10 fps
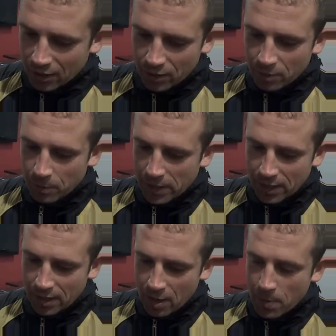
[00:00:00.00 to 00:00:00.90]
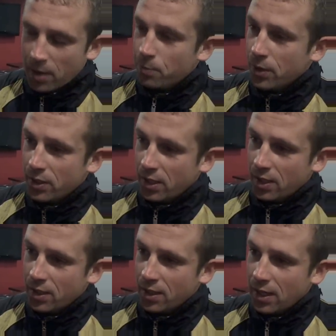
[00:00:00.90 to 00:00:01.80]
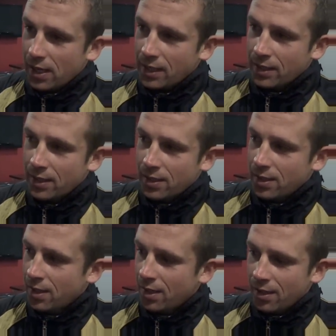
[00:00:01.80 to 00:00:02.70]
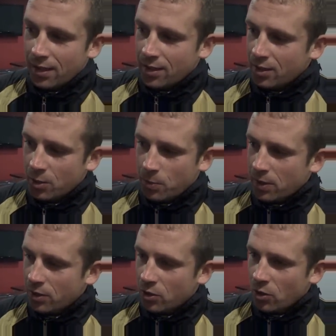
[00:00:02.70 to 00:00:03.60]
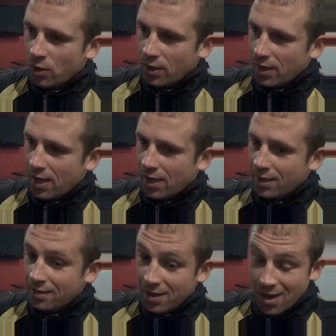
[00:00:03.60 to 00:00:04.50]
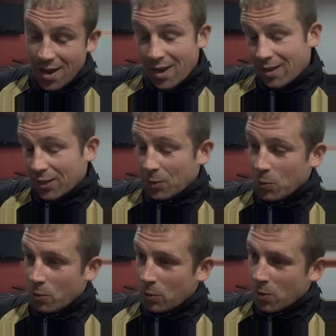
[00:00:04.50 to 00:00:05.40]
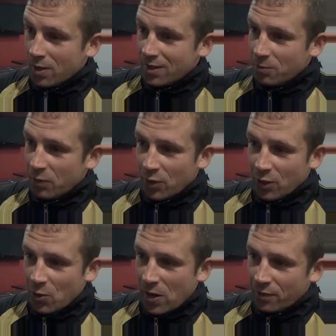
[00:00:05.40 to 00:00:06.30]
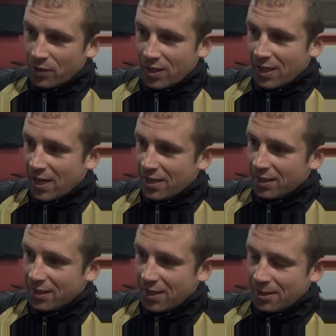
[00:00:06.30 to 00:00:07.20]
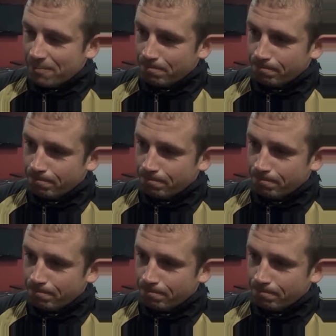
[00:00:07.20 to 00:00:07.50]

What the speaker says: couldn't have been a better pre-season, and it's just been a joy, and this is what we want, and we've got to go after it again next season.